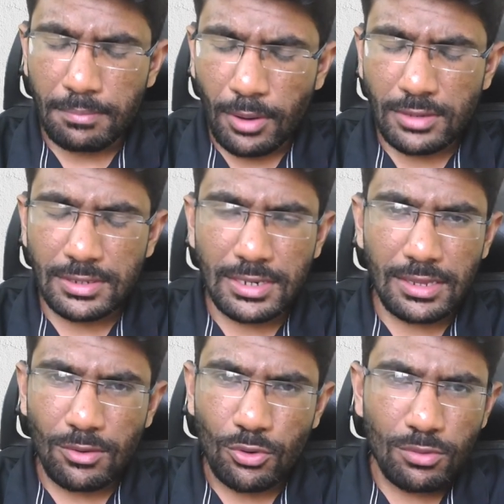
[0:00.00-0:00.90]
Boss
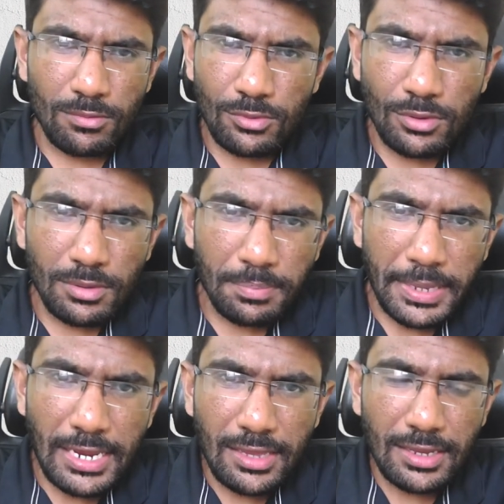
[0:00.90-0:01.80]
interview, no,
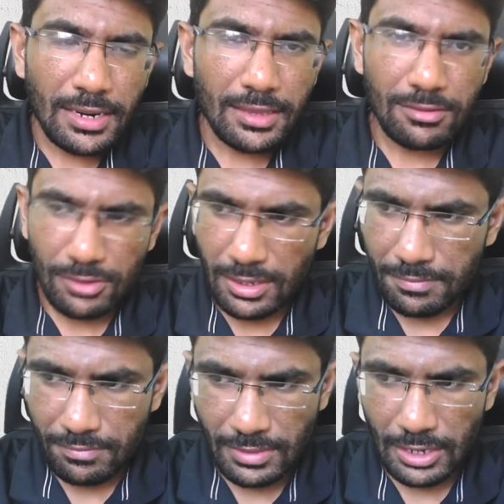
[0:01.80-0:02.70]
okay.
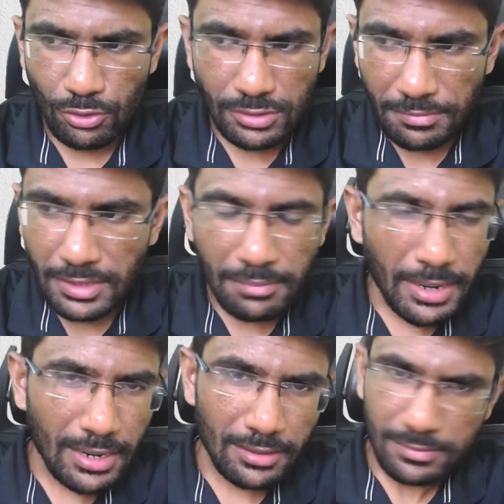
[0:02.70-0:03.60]
They know something
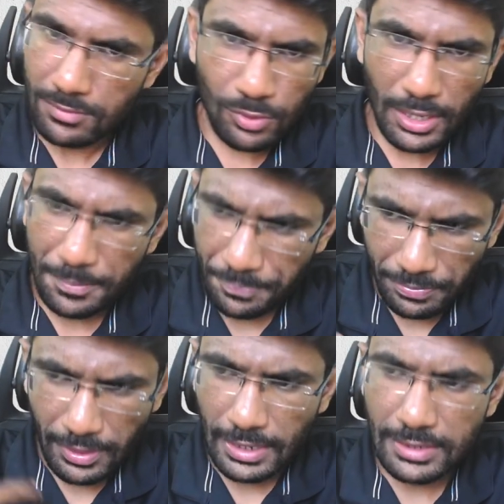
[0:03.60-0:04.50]
better. Okay.
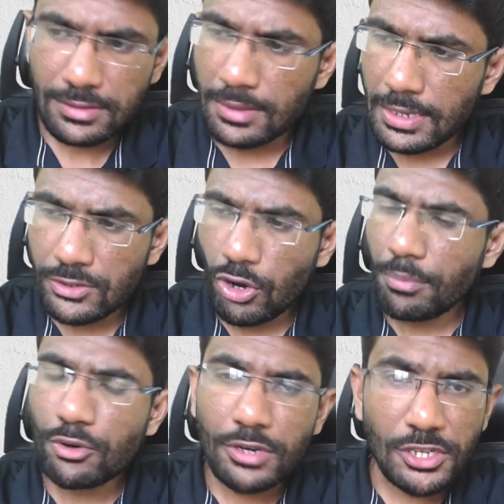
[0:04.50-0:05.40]
It is their
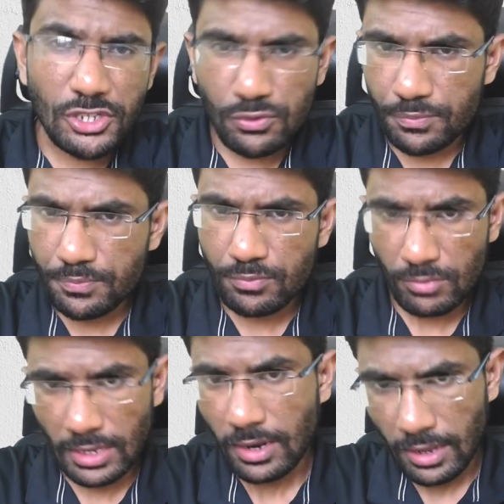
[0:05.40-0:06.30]
job to teach
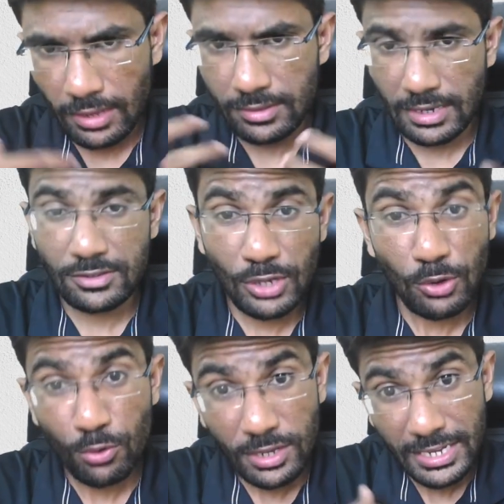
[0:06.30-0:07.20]
you. Okay. That's
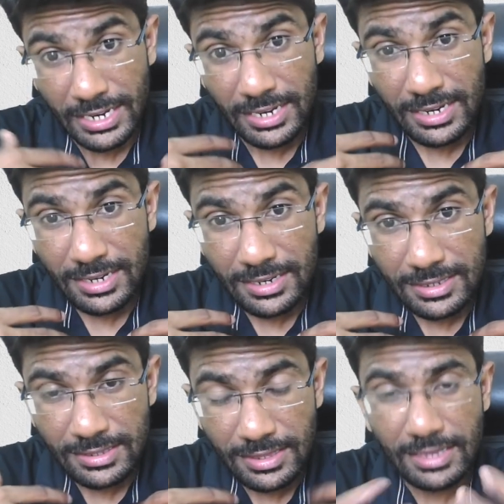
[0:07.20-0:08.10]
how he
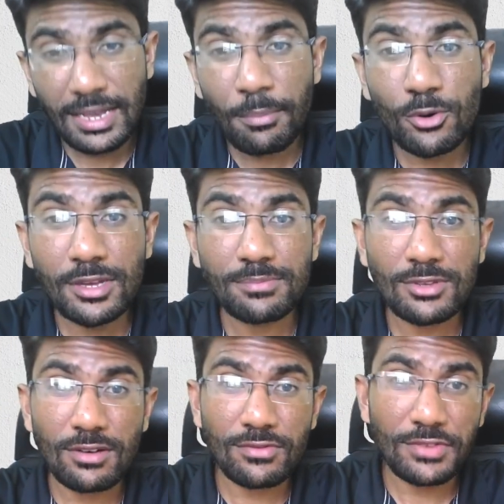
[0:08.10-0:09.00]
thinks about
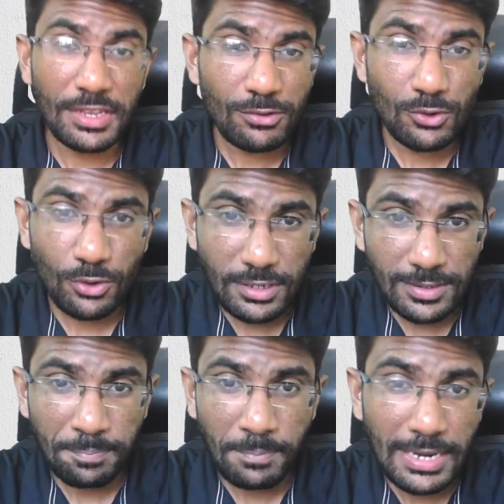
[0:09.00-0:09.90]
himself, even though he
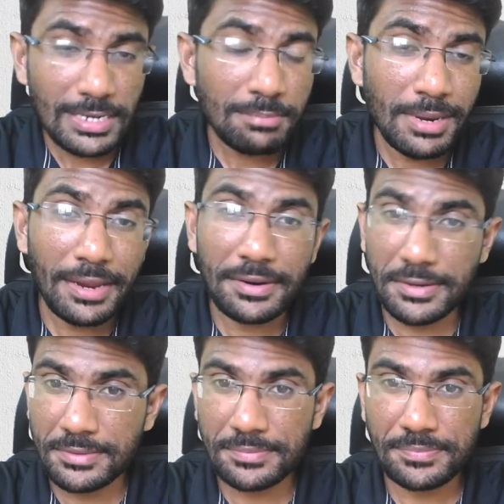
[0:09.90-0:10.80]
is a multi-billionaire.